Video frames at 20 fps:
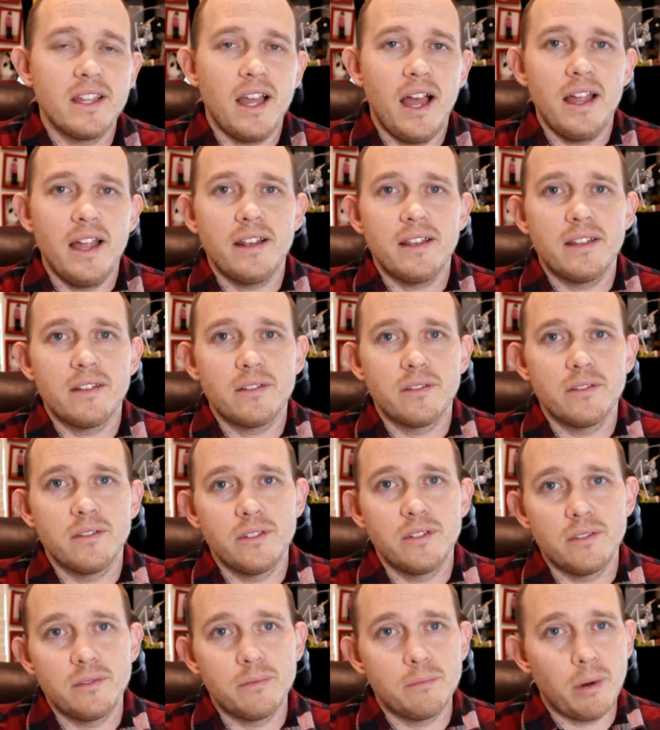not
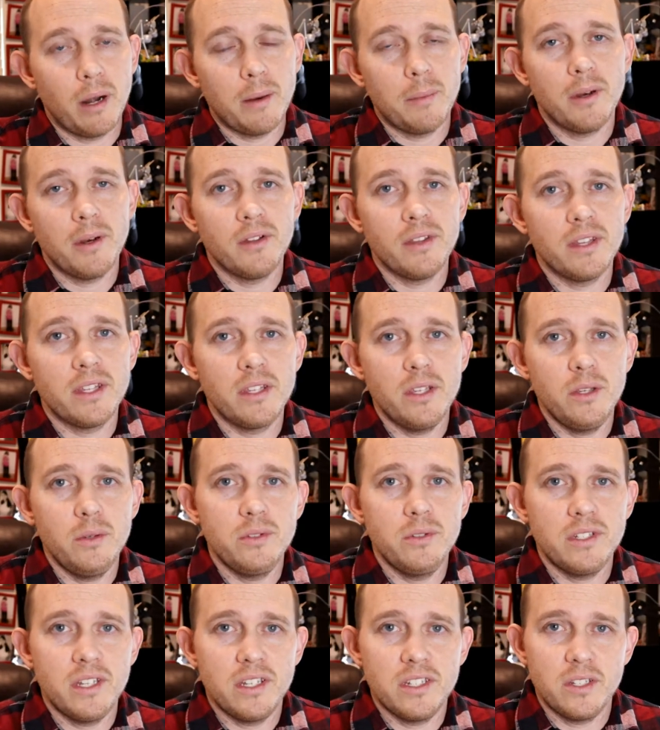primarily
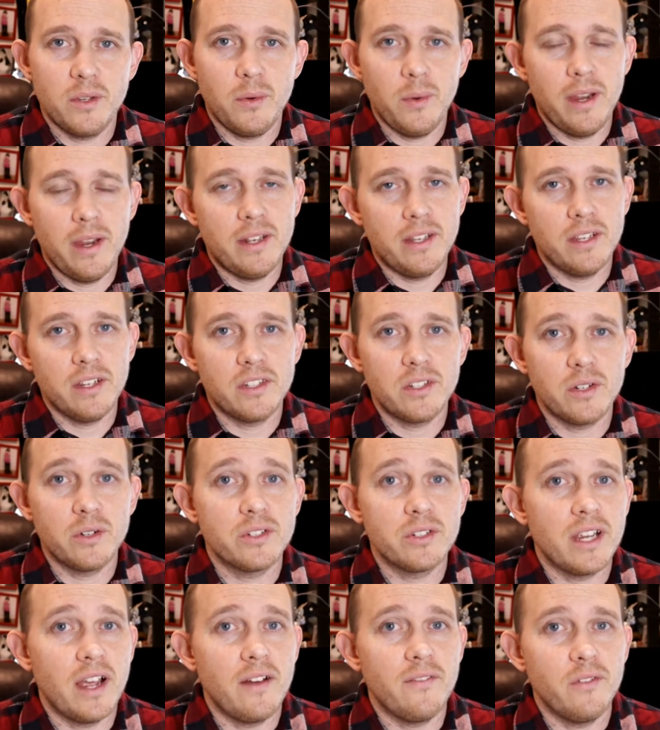used as a way to
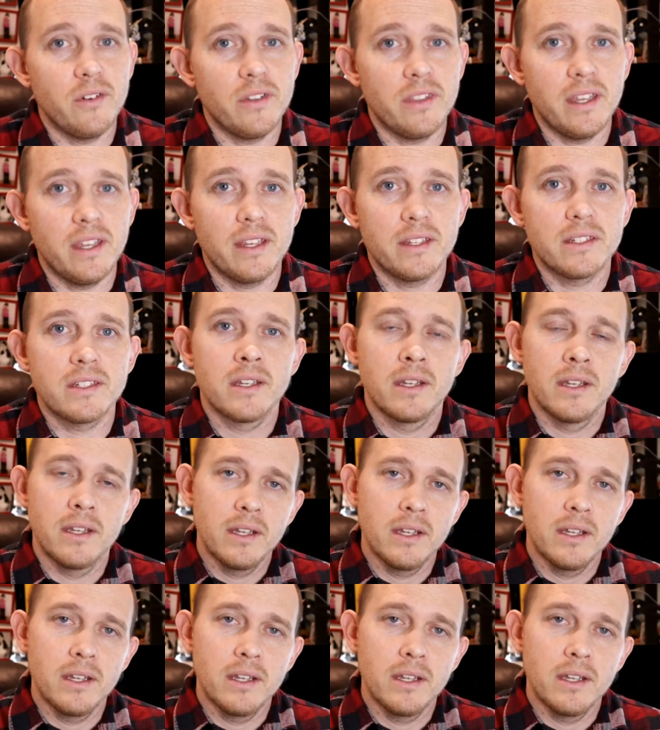search out for things.